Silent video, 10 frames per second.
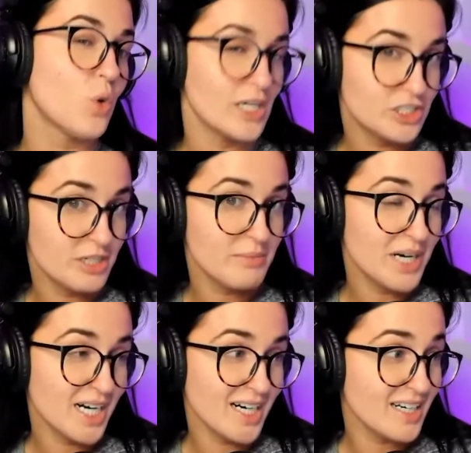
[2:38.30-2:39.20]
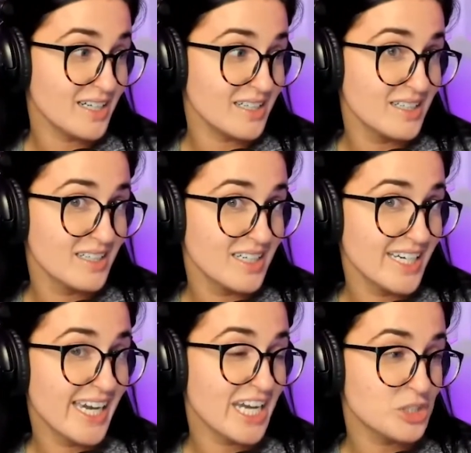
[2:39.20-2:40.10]
question mark
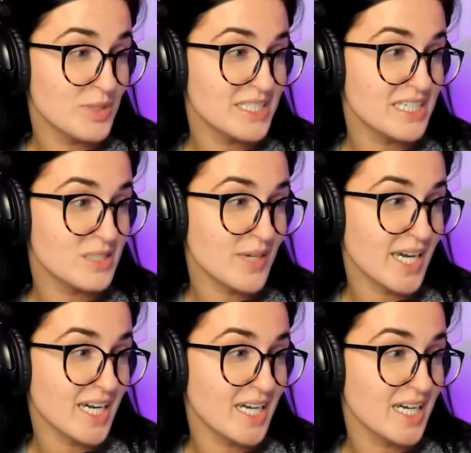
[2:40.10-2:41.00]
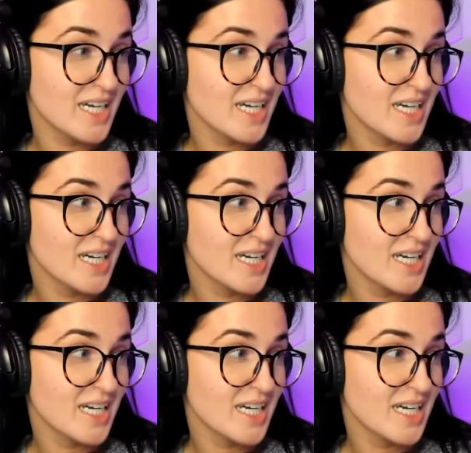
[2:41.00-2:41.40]
engagements this week.